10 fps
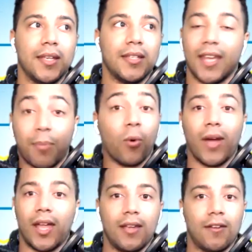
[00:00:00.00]
step
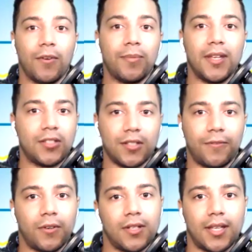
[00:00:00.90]
away from things just
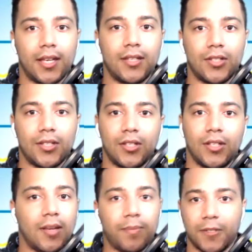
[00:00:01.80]
for a second, just to
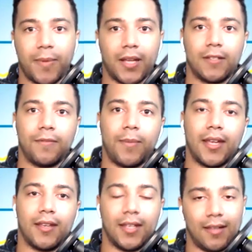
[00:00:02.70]
get perspective
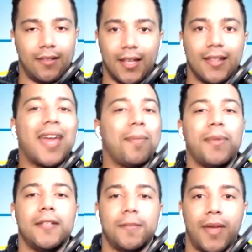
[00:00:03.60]
back and getting that
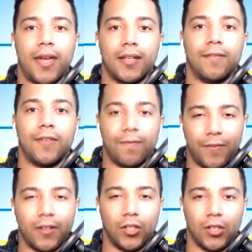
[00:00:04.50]
peace back and
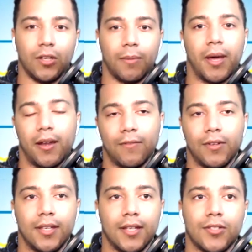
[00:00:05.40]
feeling good about
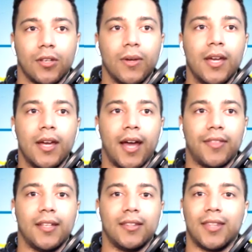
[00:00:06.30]
everything. So I
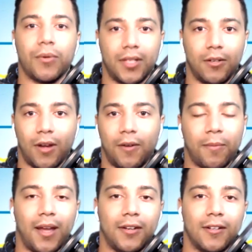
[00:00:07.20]
think that was a great
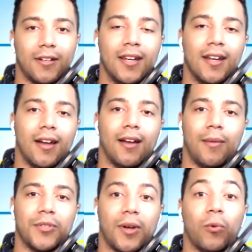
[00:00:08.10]
reminder.
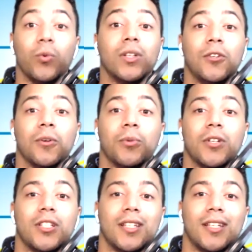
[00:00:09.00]
So I really do
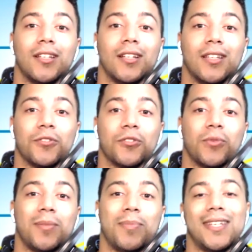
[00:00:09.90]
appreciate those
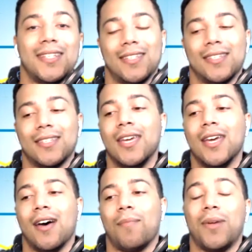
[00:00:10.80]
3 pieces.
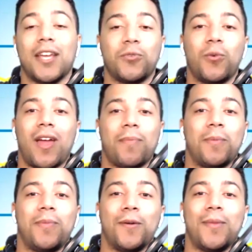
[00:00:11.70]
But as we wrap
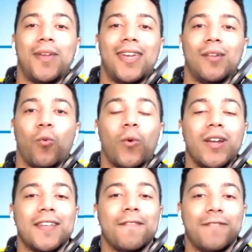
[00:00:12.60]
up here, man, what
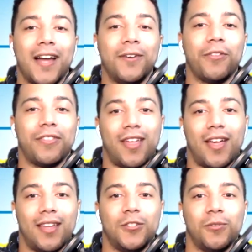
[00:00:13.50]
is a final
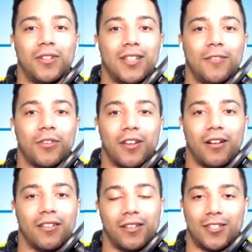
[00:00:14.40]
thought that you want to leave with
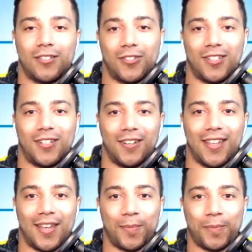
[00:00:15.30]
all the listeners here today?